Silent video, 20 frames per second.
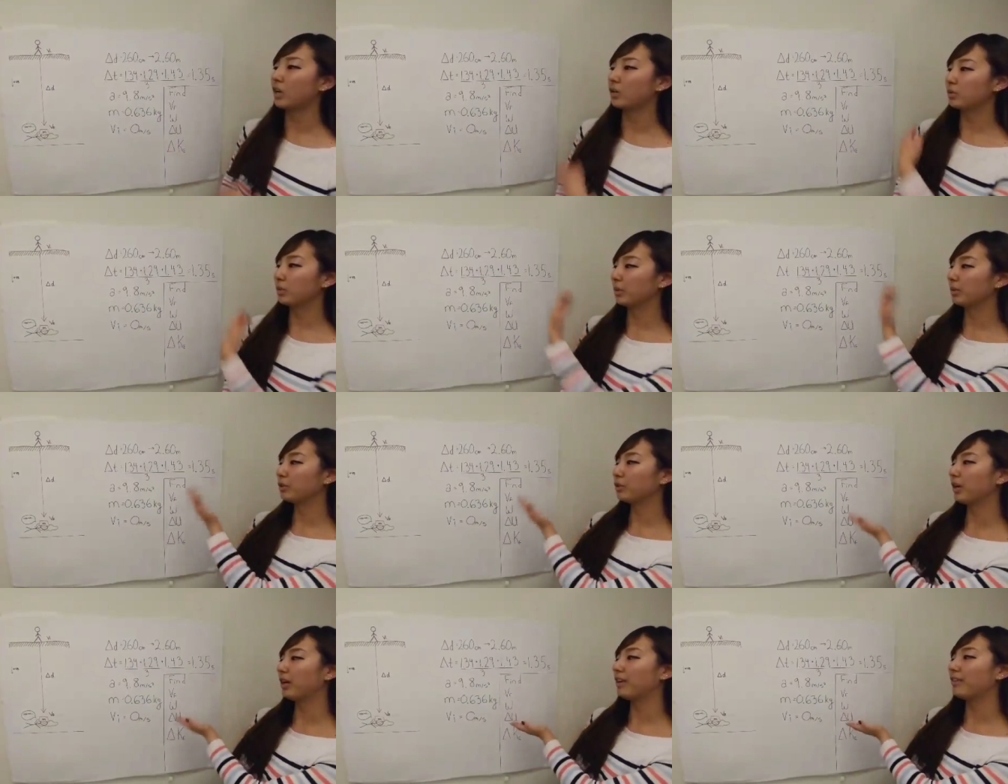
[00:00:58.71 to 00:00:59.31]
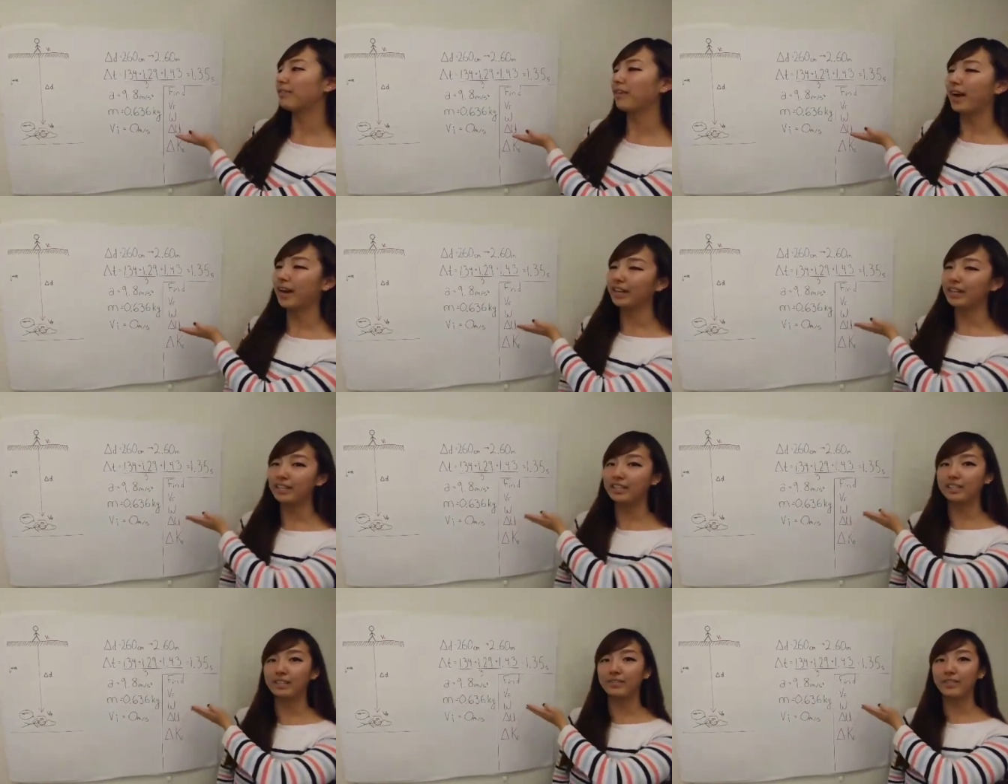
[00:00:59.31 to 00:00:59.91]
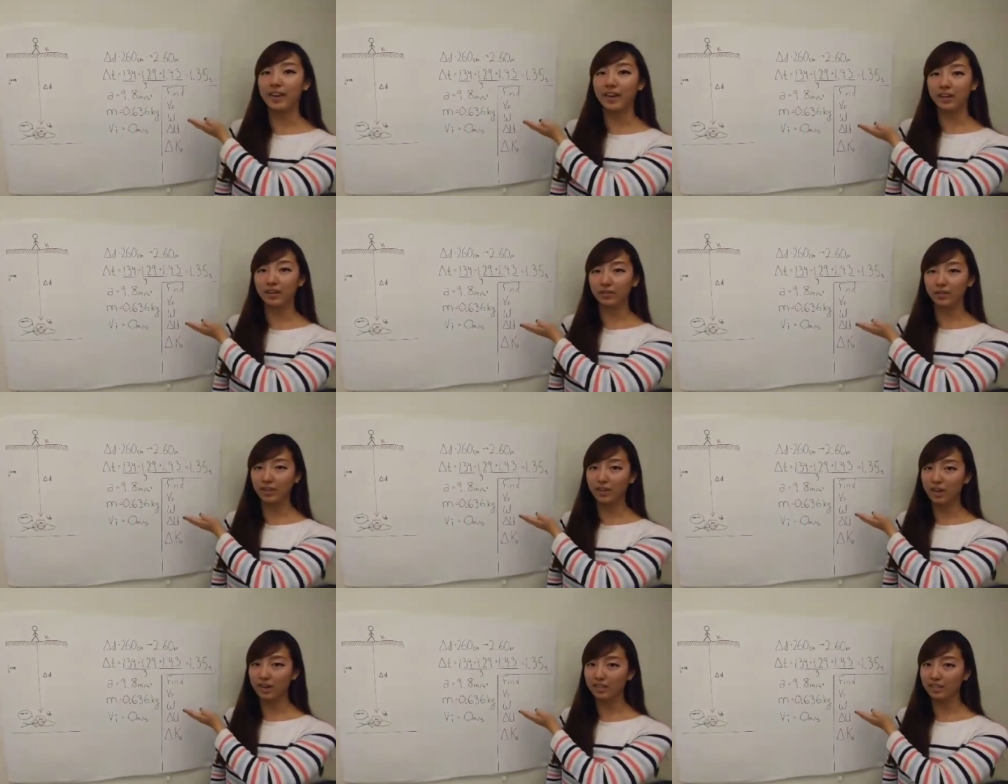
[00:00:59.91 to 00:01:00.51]
So what we're trying to find is the final
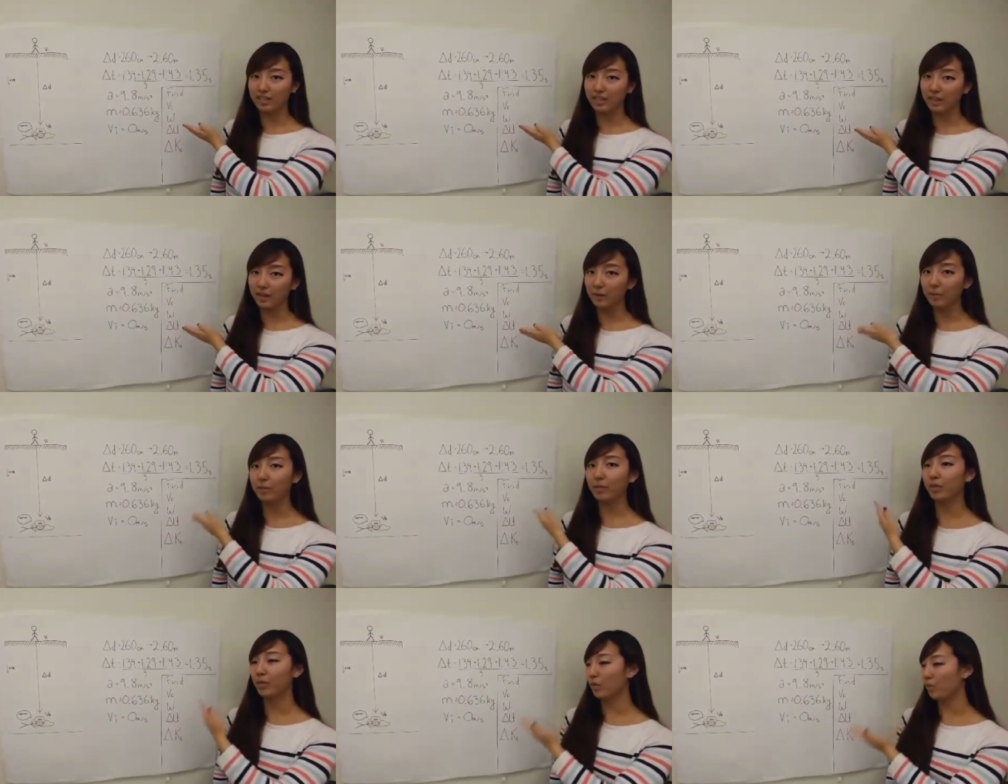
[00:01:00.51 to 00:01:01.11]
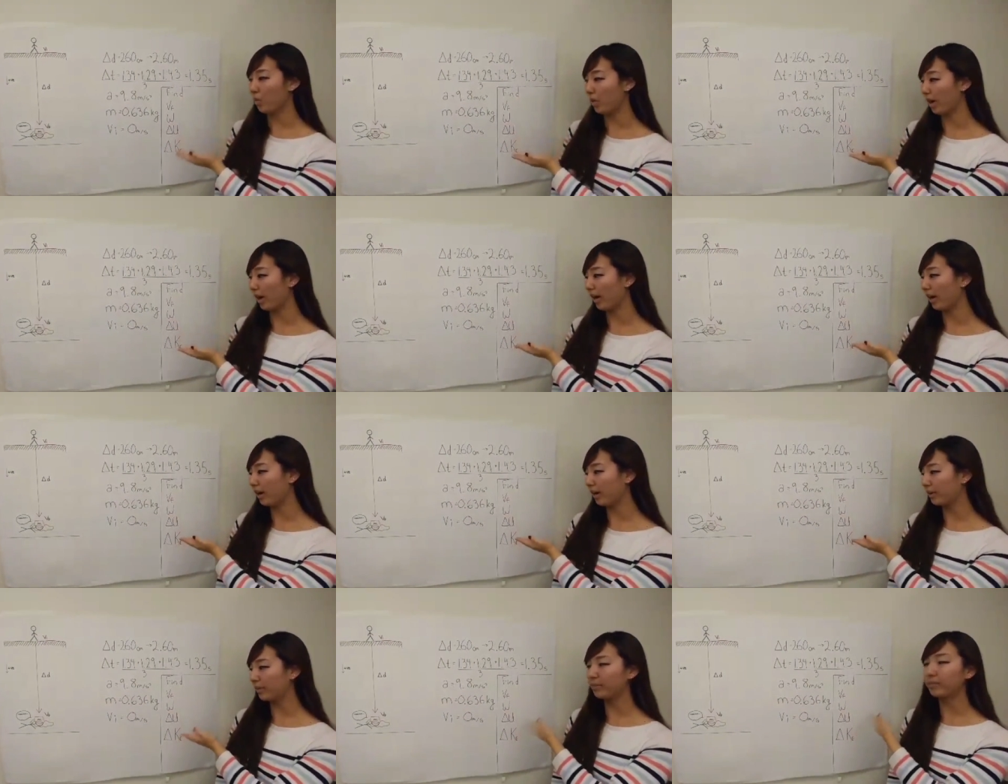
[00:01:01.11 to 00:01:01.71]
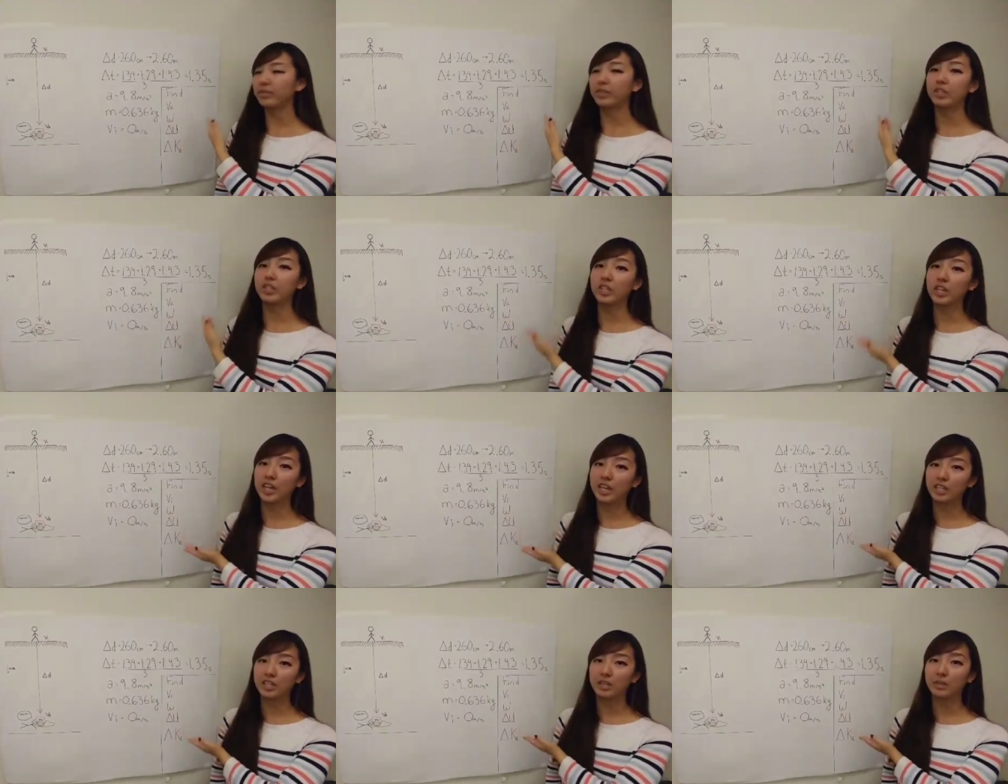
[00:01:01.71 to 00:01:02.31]
velocity, the work, the
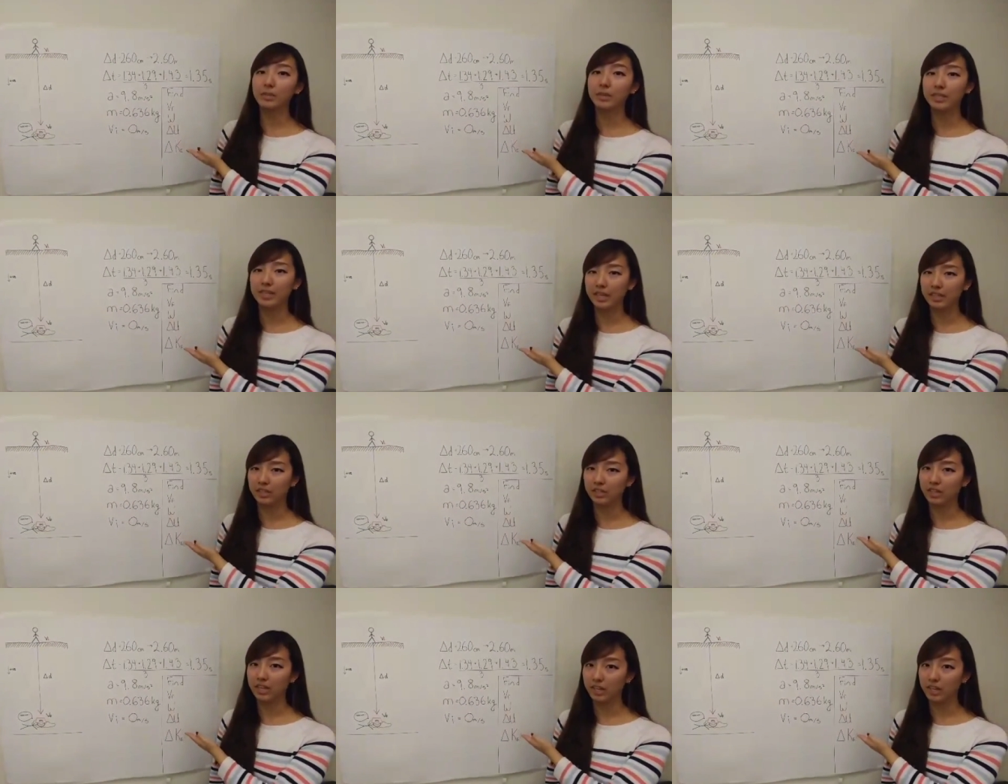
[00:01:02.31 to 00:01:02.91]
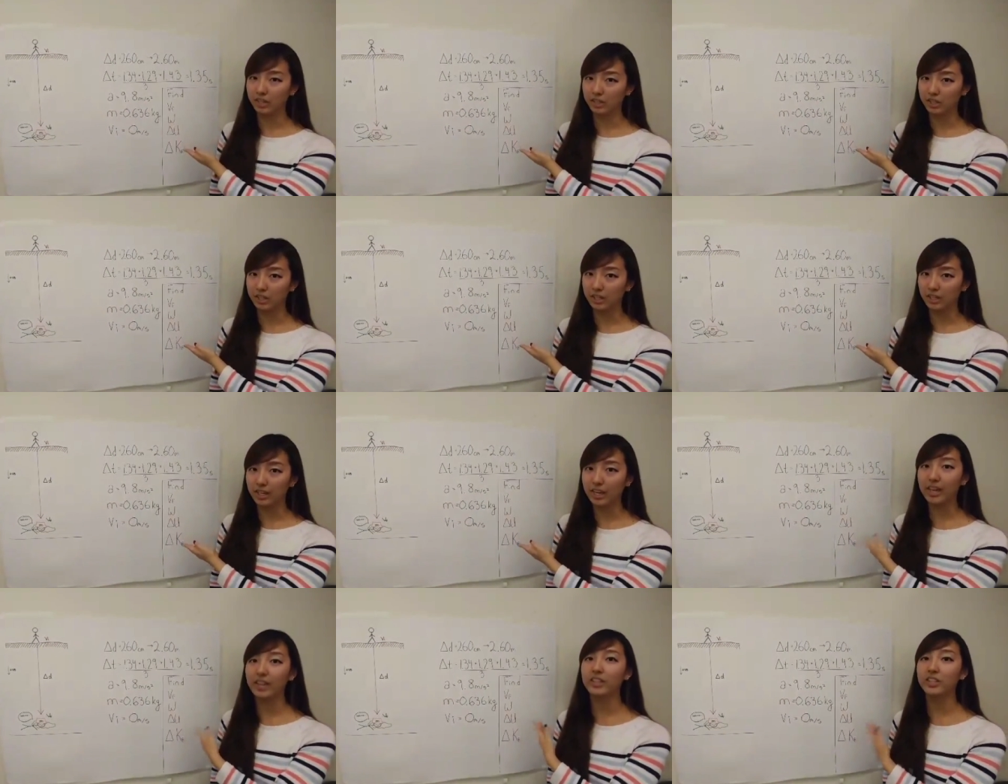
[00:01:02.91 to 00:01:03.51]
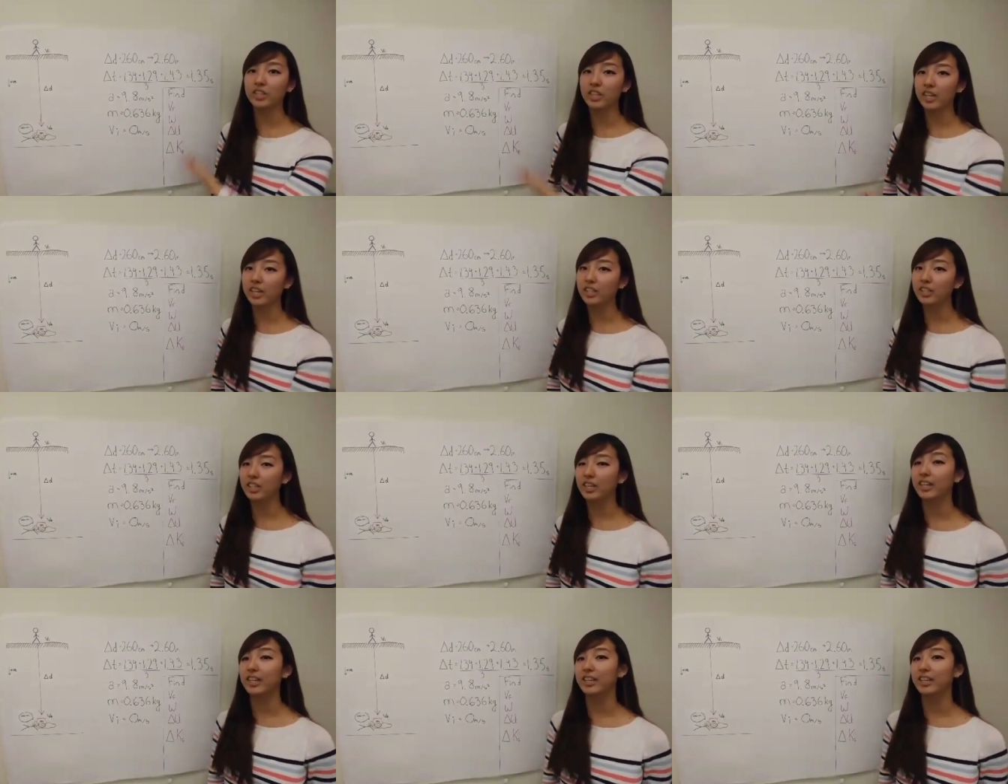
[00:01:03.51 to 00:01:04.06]
change in potential energy, and the change